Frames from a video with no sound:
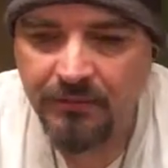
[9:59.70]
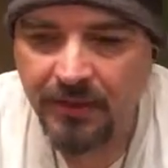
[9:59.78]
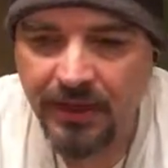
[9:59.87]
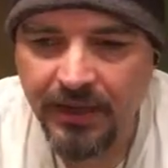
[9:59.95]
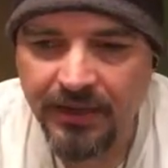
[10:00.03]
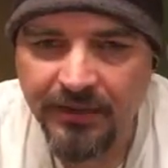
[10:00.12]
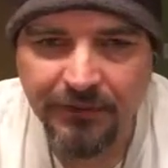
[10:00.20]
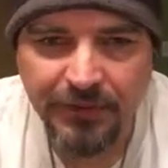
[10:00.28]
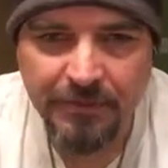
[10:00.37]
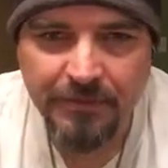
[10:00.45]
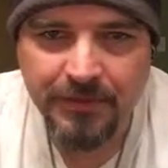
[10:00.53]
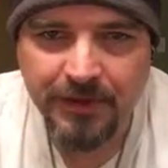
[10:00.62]
men, if
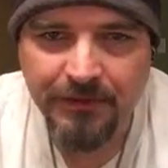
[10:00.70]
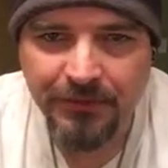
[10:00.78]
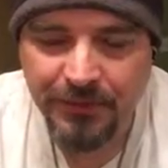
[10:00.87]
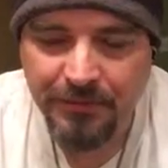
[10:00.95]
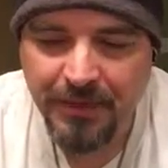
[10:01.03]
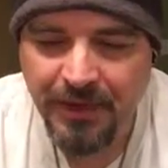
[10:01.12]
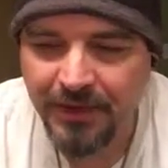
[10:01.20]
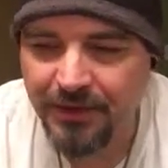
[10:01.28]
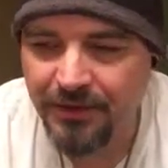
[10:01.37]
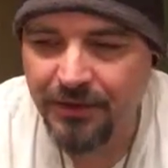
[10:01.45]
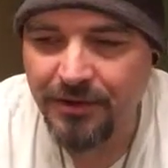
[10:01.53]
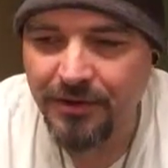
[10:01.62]
you're if you make
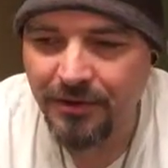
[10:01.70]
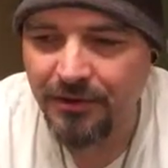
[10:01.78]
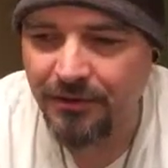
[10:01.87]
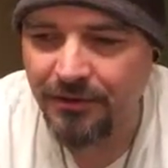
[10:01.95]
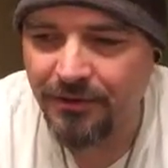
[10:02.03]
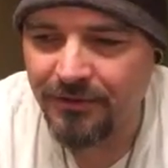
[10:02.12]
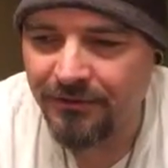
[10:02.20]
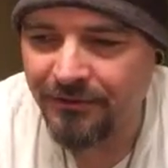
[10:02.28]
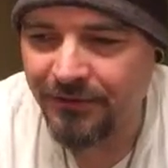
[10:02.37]
your girl